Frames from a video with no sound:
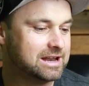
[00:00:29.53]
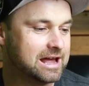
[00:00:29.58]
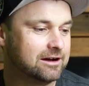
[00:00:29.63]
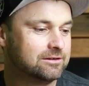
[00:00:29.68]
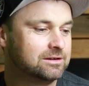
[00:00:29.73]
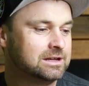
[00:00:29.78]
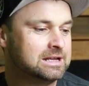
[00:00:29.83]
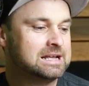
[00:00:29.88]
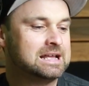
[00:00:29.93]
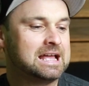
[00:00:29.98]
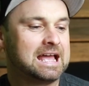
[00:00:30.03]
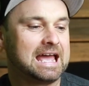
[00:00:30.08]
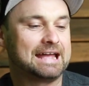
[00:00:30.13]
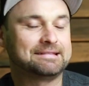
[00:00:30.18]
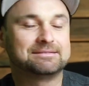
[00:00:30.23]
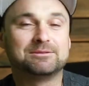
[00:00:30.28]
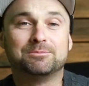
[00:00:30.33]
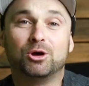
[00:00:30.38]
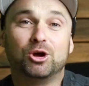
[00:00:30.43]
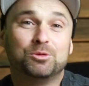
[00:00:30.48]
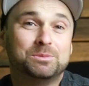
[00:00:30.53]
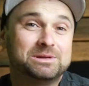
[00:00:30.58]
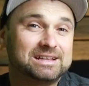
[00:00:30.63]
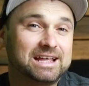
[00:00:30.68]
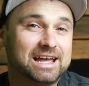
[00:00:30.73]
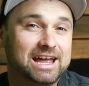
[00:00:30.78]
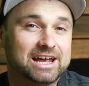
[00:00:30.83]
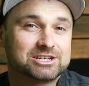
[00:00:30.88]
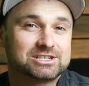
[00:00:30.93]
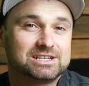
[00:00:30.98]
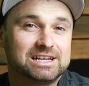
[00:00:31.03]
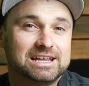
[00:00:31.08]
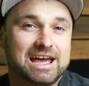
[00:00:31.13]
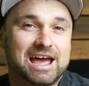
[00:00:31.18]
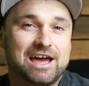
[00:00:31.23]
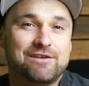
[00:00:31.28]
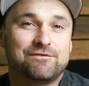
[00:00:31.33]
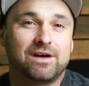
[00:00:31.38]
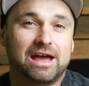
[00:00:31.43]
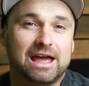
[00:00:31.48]
Now, at the moment they actually
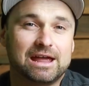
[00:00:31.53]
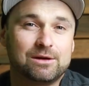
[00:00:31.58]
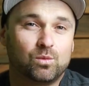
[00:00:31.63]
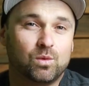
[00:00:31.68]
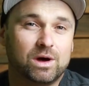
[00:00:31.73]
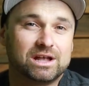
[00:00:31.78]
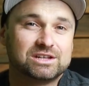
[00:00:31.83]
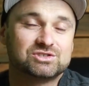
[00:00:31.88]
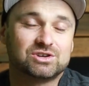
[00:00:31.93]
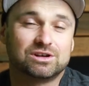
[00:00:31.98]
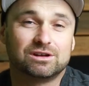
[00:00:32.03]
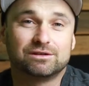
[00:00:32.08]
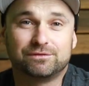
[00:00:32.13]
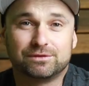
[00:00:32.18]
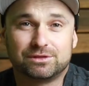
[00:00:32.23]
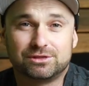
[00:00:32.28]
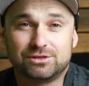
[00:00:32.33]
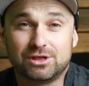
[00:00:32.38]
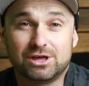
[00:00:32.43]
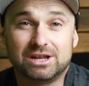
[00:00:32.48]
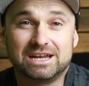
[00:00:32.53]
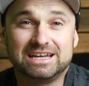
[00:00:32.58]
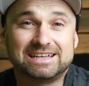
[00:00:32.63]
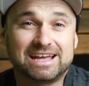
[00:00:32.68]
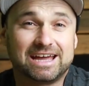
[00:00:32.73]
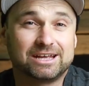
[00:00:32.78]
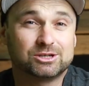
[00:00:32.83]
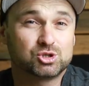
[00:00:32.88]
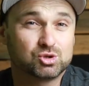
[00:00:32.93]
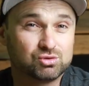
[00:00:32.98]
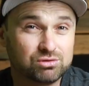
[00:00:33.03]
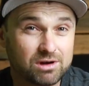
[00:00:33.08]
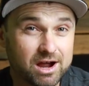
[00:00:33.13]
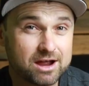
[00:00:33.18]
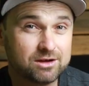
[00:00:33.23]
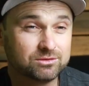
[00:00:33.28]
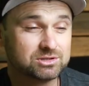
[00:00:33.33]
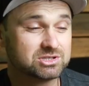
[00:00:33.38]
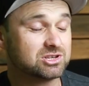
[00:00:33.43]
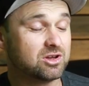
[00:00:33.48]
have a $1 for 30 day
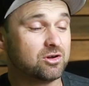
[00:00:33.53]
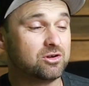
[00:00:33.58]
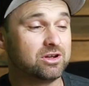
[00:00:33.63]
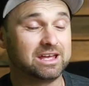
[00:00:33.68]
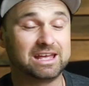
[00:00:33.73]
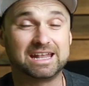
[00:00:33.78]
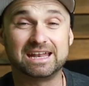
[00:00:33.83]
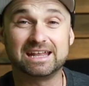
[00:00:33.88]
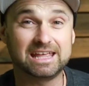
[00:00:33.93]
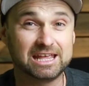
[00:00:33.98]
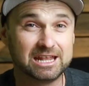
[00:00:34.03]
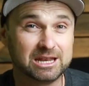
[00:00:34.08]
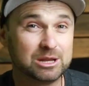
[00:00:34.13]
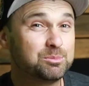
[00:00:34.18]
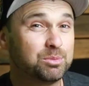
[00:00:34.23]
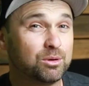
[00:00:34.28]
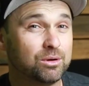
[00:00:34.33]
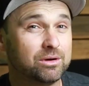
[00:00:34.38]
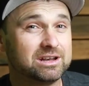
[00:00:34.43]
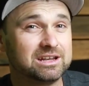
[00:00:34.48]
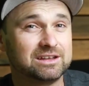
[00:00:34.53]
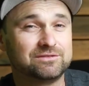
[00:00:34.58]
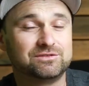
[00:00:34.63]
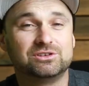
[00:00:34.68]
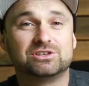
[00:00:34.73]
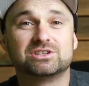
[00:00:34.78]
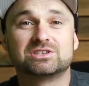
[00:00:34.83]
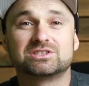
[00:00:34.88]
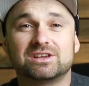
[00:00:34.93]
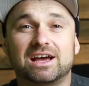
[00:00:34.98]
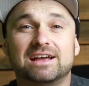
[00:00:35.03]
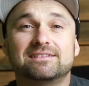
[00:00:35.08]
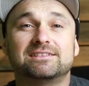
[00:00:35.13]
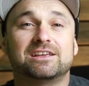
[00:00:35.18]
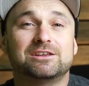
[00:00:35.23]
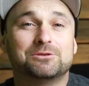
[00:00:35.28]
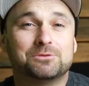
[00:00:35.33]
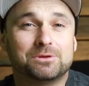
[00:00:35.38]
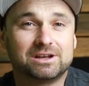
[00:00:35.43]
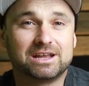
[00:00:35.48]
trial so at any point if you decide
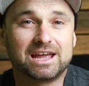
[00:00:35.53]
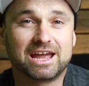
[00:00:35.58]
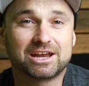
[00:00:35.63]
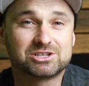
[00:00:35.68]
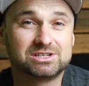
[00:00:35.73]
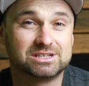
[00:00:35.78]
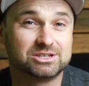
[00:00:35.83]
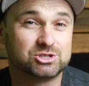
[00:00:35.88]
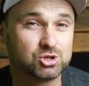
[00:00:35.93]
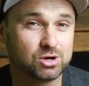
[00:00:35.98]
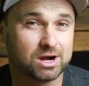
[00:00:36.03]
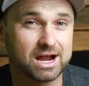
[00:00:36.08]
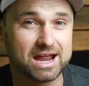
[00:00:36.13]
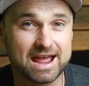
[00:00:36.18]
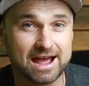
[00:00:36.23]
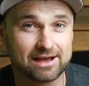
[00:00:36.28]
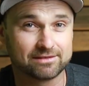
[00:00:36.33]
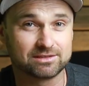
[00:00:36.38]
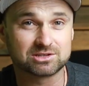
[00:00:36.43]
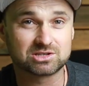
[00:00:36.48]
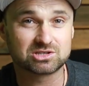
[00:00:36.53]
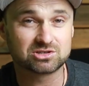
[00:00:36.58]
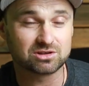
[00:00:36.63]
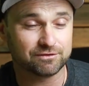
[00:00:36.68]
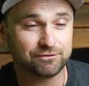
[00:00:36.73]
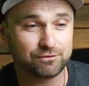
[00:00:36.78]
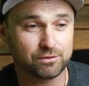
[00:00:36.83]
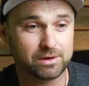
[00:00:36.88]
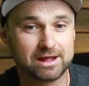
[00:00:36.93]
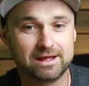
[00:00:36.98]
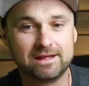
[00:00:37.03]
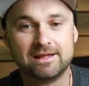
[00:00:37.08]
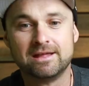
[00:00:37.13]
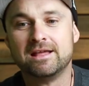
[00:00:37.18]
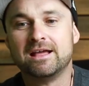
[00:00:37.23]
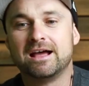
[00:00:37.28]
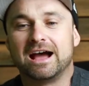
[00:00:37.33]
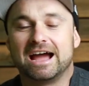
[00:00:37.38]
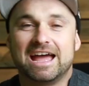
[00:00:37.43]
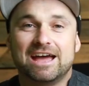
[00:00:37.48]
that you want to actually try out the software,
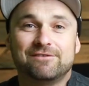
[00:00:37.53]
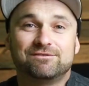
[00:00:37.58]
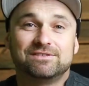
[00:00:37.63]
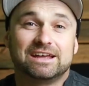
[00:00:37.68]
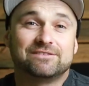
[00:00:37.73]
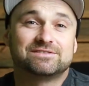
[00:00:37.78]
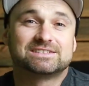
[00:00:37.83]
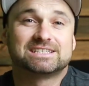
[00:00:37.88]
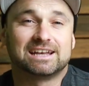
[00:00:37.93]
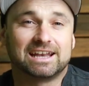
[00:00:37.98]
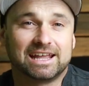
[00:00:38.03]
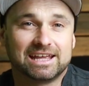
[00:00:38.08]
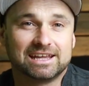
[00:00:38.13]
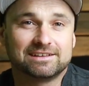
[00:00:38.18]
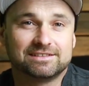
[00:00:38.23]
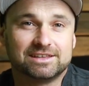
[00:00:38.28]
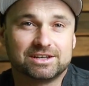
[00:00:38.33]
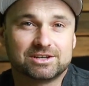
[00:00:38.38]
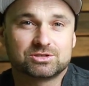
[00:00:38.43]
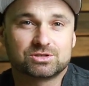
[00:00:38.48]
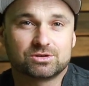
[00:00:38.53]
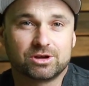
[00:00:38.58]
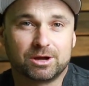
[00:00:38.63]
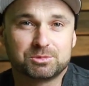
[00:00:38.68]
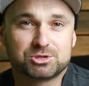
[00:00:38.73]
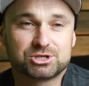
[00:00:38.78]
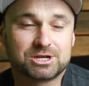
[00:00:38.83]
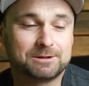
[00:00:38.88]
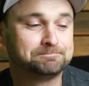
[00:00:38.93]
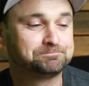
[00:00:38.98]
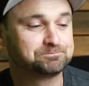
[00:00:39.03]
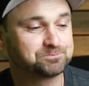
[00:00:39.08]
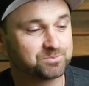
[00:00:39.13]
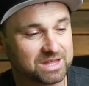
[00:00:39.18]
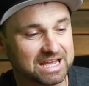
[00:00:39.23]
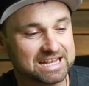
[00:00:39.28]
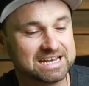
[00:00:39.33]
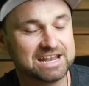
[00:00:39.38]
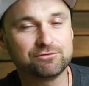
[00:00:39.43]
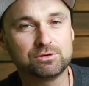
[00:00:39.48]
I have left a link in the description
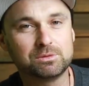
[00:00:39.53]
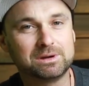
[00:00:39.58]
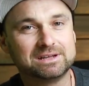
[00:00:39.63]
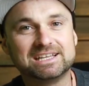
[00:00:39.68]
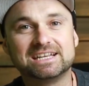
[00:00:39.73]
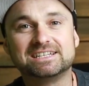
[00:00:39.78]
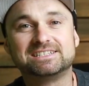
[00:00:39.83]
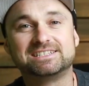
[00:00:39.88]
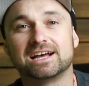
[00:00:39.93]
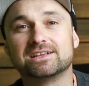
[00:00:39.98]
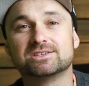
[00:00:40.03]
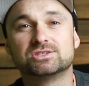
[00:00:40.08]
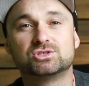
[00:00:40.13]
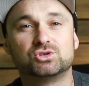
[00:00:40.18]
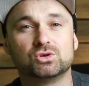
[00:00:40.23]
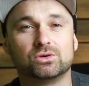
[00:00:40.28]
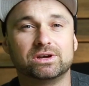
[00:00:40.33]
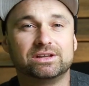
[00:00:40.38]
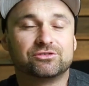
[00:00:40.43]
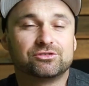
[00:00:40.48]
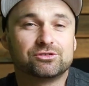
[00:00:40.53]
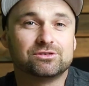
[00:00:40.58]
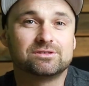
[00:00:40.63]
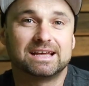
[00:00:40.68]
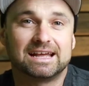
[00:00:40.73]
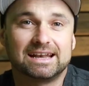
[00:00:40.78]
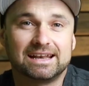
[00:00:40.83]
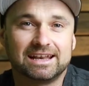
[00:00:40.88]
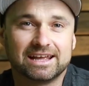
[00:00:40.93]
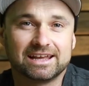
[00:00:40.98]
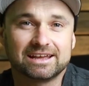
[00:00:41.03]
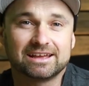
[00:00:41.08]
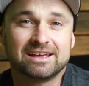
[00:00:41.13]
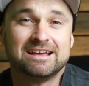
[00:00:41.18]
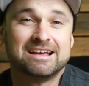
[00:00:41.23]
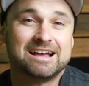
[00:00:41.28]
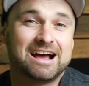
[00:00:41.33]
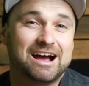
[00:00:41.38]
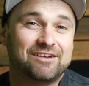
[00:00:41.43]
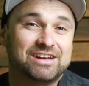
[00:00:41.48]
and everyone that does join through that link,
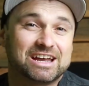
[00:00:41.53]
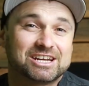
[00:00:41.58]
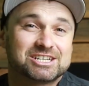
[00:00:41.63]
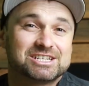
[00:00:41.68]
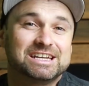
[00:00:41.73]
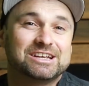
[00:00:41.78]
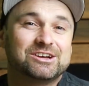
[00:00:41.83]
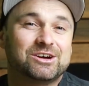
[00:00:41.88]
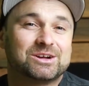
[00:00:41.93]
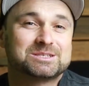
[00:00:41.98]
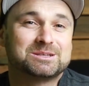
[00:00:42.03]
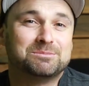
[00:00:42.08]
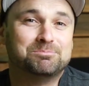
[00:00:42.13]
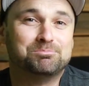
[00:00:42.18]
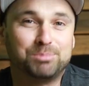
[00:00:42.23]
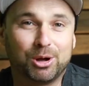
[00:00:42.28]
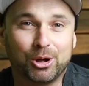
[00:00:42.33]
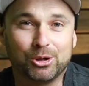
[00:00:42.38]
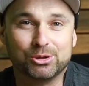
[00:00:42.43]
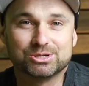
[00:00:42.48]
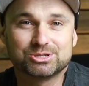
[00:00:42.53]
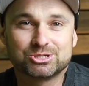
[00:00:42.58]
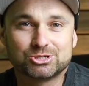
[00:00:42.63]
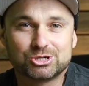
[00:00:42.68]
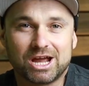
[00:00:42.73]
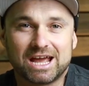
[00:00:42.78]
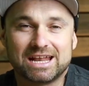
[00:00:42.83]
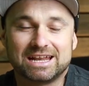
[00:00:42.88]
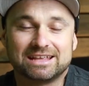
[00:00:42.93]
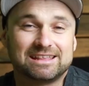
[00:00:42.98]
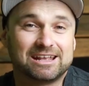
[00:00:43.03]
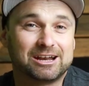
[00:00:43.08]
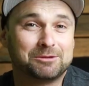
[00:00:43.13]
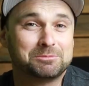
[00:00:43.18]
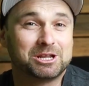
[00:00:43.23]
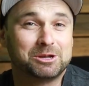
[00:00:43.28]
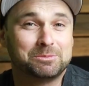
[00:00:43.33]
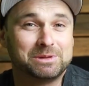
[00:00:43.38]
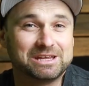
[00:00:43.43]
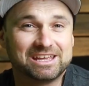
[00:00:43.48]
I've actually got some bonus training that
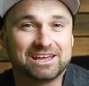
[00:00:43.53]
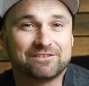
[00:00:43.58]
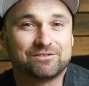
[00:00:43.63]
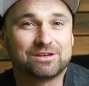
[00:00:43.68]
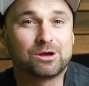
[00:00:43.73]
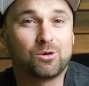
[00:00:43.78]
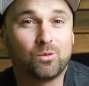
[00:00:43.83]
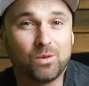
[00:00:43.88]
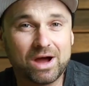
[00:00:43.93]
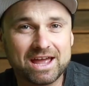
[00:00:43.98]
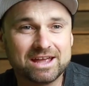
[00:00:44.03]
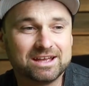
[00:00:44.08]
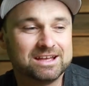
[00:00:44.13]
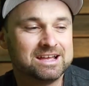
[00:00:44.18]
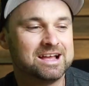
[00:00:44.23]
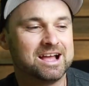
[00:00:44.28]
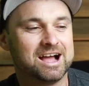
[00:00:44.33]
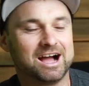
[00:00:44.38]
I'm going to be giving away.